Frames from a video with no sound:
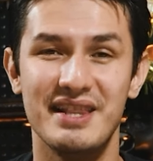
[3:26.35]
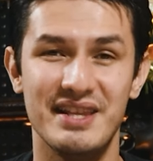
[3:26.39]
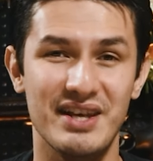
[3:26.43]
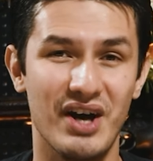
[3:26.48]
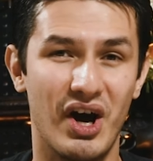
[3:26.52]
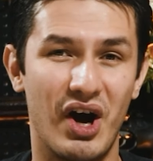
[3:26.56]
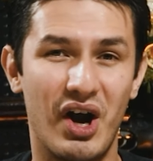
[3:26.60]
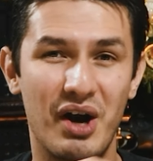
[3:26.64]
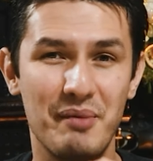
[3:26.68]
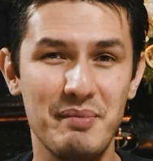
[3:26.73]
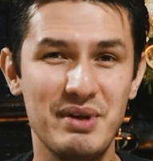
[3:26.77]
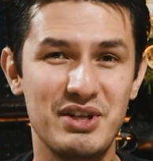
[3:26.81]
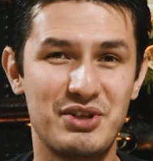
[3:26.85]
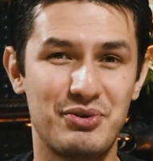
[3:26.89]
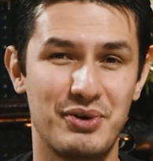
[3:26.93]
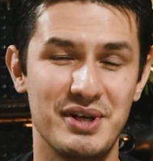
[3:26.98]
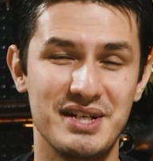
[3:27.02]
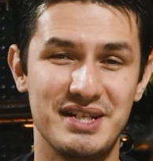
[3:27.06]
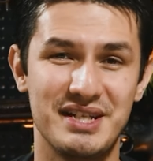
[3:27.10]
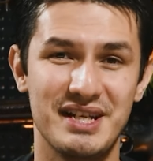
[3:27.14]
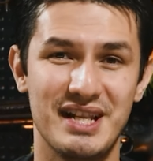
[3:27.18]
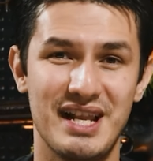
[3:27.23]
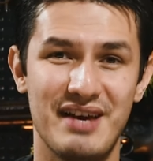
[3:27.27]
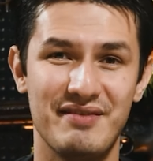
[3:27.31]
the Army
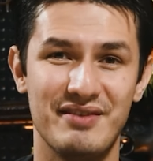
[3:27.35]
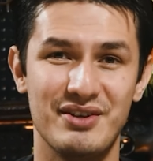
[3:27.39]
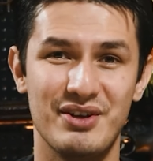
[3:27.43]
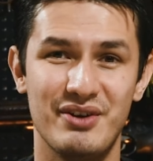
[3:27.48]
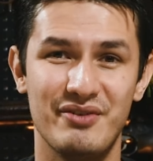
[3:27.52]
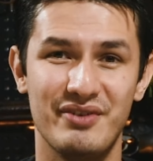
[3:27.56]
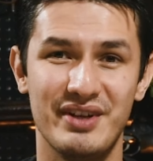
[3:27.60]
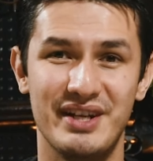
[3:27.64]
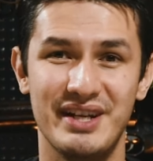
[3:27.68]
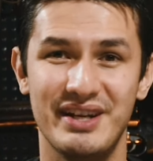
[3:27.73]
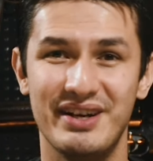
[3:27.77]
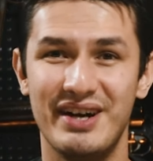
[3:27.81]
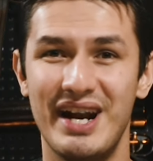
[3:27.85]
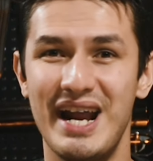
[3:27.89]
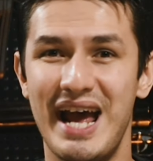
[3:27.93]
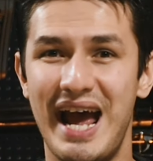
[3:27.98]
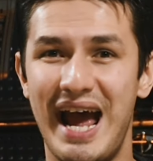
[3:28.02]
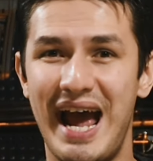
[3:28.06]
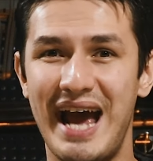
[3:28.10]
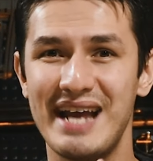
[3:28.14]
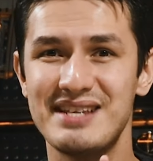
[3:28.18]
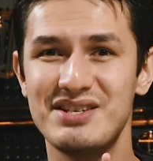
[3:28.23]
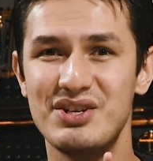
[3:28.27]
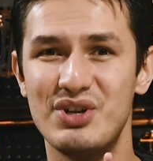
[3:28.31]
2011 over here
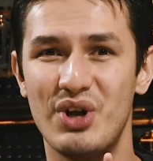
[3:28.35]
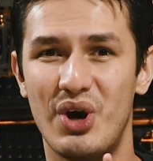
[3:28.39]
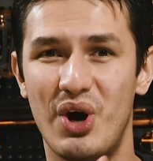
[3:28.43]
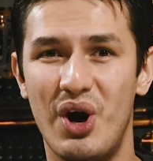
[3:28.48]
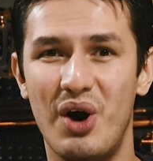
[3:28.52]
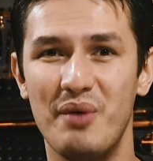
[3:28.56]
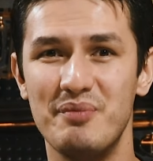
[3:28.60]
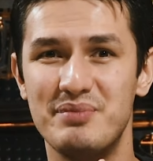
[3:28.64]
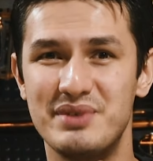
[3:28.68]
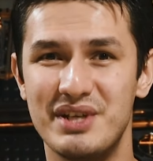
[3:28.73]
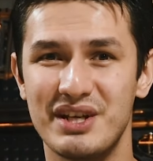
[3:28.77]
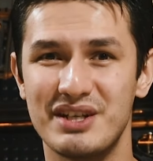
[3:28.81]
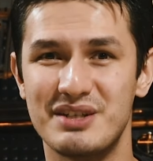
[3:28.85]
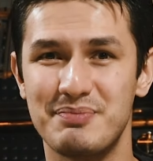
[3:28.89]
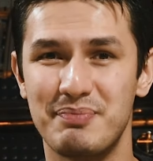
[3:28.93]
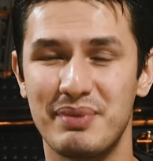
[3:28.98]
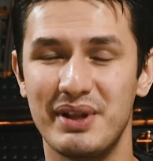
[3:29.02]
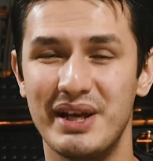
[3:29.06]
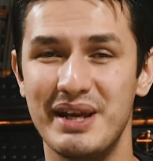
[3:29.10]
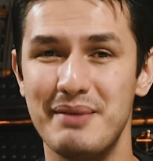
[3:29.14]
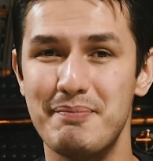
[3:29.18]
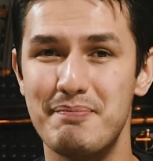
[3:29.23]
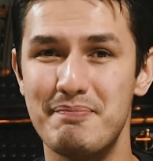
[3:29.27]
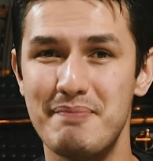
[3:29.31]
has an optics
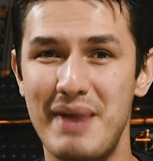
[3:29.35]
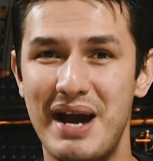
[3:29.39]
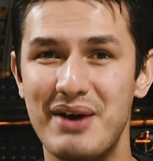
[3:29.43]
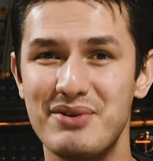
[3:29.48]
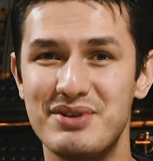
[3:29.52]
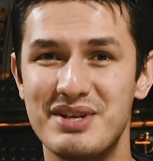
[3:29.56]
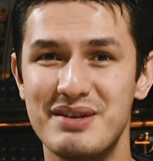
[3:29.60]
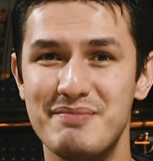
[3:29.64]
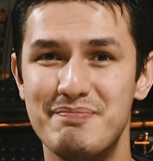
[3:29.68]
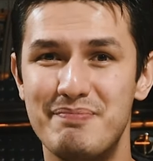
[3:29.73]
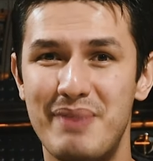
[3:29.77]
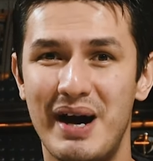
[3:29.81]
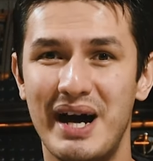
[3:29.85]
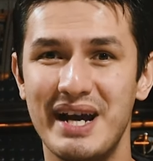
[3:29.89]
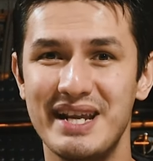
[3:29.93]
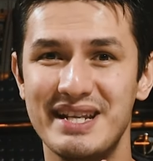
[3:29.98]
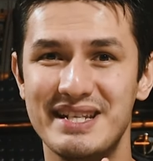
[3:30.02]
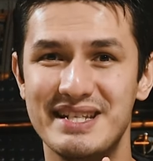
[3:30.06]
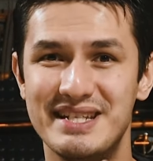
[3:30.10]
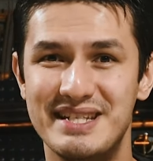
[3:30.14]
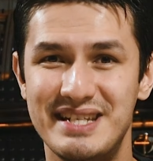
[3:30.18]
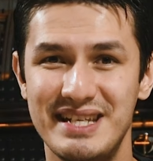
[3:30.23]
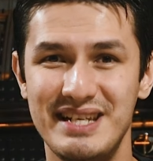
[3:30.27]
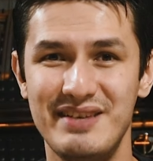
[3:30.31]
plate mounted
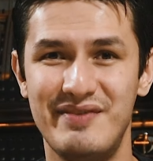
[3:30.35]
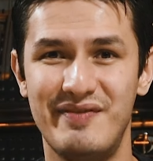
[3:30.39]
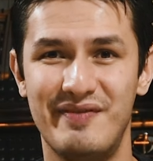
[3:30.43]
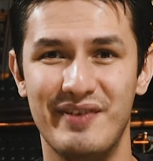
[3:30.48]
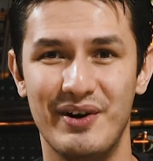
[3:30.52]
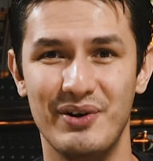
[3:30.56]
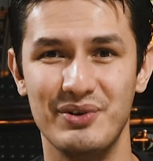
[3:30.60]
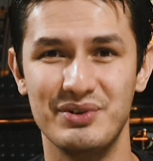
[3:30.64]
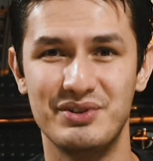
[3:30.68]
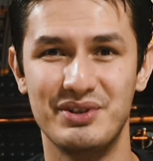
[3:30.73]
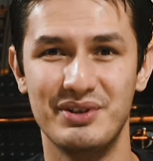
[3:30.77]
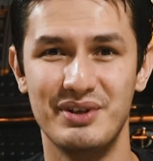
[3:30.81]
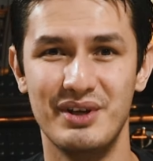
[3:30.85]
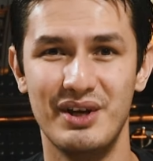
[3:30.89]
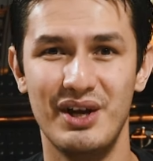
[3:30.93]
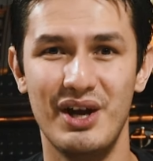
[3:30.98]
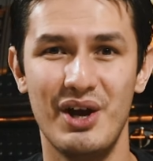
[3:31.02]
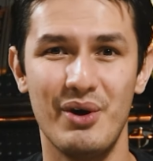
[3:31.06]
by default,